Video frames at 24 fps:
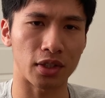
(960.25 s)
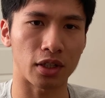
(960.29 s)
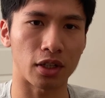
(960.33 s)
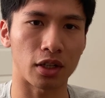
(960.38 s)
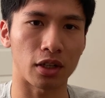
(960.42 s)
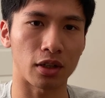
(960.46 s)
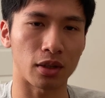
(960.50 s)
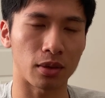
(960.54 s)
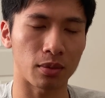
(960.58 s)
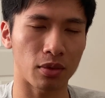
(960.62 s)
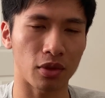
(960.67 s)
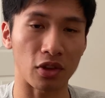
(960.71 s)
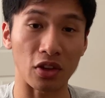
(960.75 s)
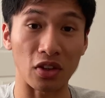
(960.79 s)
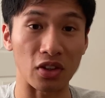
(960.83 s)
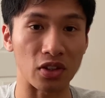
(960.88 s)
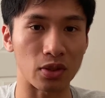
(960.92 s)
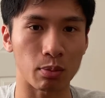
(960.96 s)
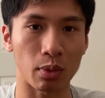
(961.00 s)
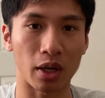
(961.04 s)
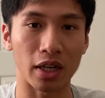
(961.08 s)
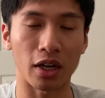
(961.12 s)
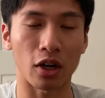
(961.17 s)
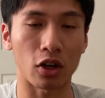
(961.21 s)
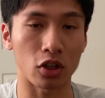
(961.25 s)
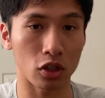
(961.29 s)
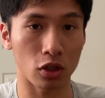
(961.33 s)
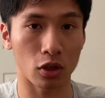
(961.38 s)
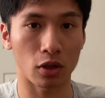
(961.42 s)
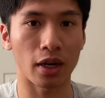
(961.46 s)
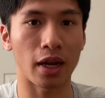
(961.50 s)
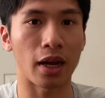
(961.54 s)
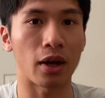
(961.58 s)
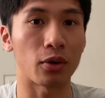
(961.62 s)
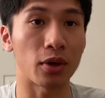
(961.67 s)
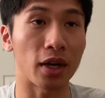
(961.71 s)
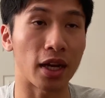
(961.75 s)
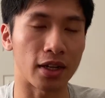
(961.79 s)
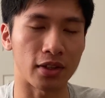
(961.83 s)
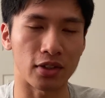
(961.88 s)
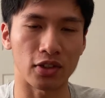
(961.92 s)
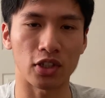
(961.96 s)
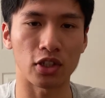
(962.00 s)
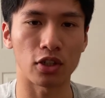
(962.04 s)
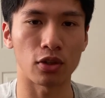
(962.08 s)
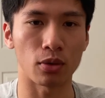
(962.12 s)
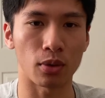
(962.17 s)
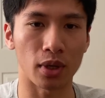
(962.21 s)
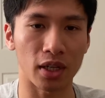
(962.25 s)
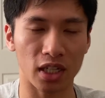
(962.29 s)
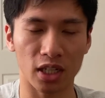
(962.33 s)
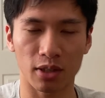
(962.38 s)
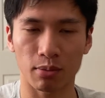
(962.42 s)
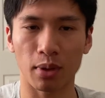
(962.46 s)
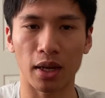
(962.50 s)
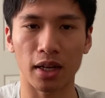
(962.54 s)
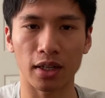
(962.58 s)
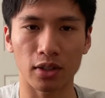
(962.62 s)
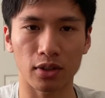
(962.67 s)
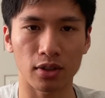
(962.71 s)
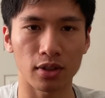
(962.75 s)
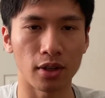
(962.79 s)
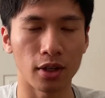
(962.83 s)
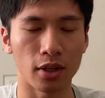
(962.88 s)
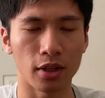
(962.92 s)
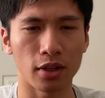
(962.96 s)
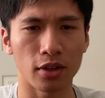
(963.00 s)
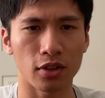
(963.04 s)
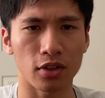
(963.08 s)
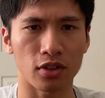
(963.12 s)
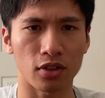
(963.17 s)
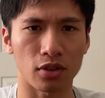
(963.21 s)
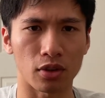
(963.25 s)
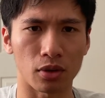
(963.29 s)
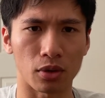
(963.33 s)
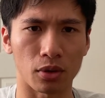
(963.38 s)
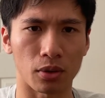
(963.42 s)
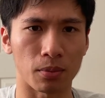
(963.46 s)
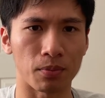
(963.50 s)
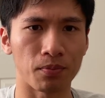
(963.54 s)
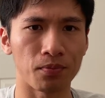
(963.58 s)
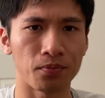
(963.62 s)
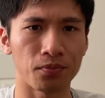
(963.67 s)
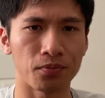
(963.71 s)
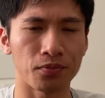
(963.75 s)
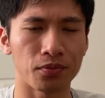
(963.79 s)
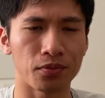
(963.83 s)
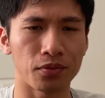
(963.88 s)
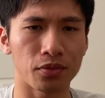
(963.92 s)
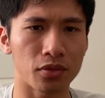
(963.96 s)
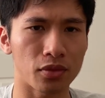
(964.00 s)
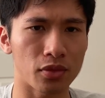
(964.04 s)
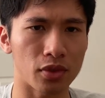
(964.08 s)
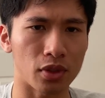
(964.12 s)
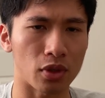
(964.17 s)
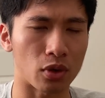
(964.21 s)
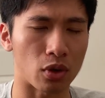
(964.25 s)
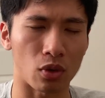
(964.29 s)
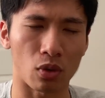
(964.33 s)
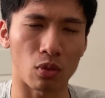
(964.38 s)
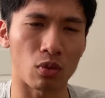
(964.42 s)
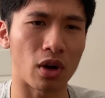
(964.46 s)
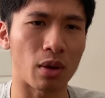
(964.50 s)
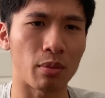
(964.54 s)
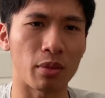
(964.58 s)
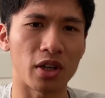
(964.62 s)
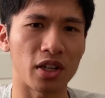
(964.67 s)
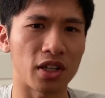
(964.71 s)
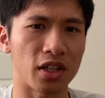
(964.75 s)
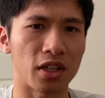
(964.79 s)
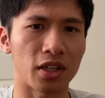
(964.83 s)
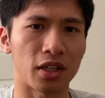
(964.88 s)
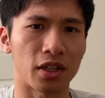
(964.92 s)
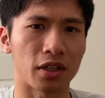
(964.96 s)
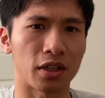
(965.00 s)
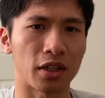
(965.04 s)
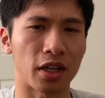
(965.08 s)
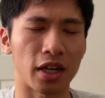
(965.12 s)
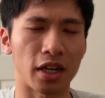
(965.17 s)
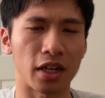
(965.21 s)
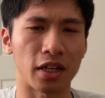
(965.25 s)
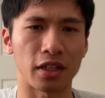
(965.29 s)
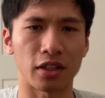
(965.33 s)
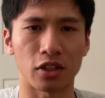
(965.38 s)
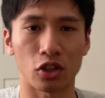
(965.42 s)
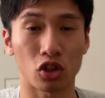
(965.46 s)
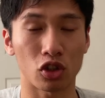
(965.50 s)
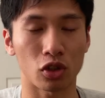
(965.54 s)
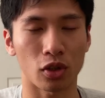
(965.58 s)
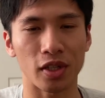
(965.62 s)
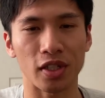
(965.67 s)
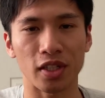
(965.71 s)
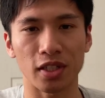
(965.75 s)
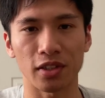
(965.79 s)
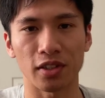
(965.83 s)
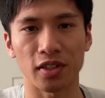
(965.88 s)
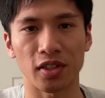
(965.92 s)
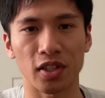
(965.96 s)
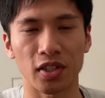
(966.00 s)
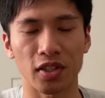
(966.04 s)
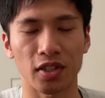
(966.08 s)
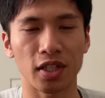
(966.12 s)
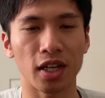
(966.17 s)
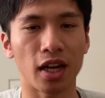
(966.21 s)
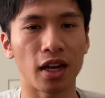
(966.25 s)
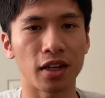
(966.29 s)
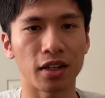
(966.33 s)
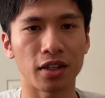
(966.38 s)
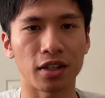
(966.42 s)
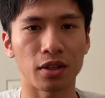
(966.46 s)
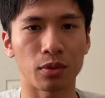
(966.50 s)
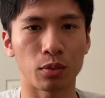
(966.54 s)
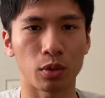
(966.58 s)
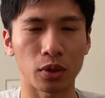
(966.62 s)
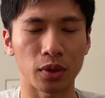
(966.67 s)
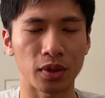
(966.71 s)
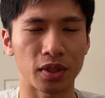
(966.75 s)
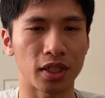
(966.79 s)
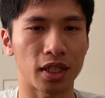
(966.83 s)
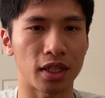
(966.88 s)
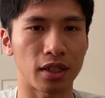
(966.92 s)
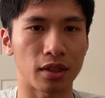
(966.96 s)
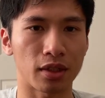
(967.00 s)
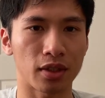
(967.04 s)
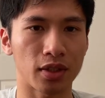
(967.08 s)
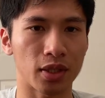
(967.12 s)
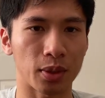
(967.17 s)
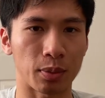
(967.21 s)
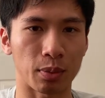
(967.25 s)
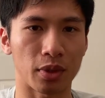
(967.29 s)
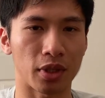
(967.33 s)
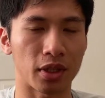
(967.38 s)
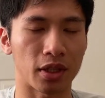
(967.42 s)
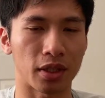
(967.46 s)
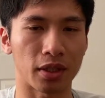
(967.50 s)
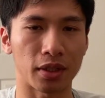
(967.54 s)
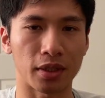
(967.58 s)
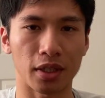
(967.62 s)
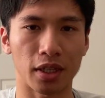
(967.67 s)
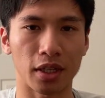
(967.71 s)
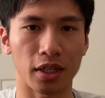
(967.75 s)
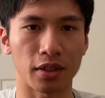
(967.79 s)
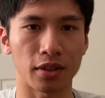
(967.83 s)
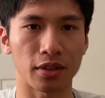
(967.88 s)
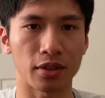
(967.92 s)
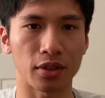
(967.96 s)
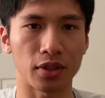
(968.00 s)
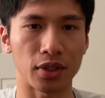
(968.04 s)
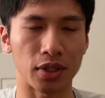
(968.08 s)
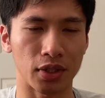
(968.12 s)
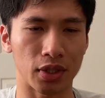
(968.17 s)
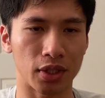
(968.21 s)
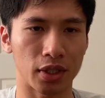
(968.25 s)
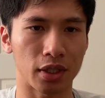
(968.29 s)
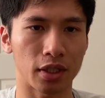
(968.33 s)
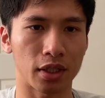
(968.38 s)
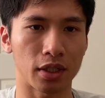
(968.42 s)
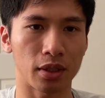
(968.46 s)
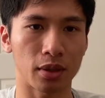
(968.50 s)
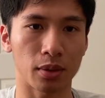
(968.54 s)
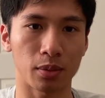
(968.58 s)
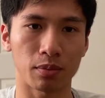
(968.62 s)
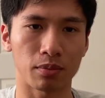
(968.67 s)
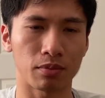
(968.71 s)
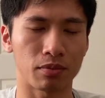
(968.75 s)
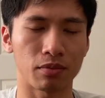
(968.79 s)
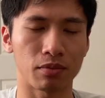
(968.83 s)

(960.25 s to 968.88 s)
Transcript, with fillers: uh, things might not turn out as you expect. So. Uh, remedying a trustless society will take something that is uh,